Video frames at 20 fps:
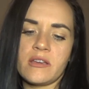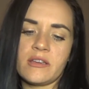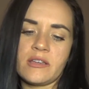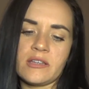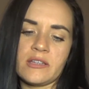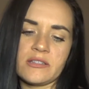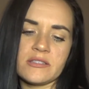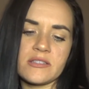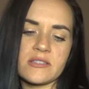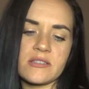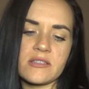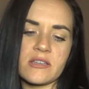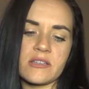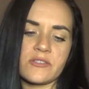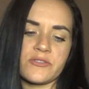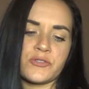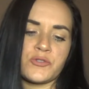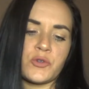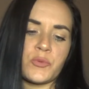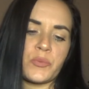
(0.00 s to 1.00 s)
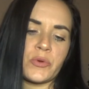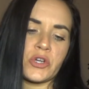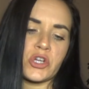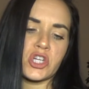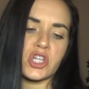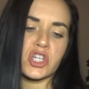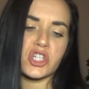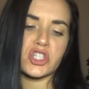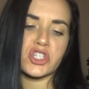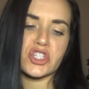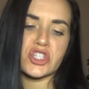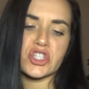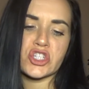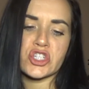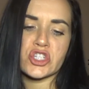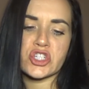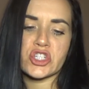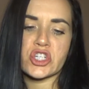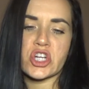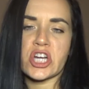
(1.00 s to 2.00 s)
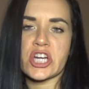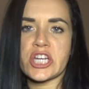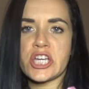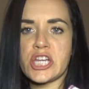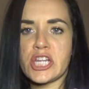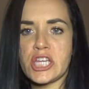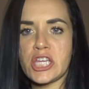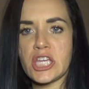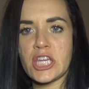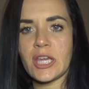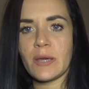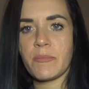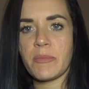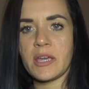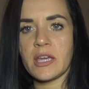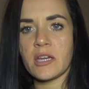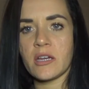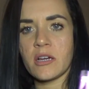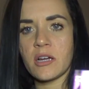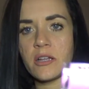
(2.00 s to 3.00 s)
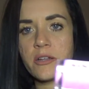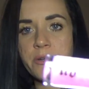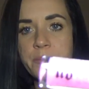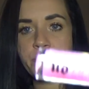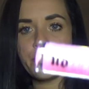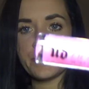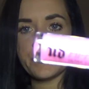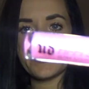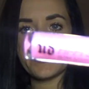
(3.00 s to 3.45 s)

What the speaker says: It's a super shiny pink color.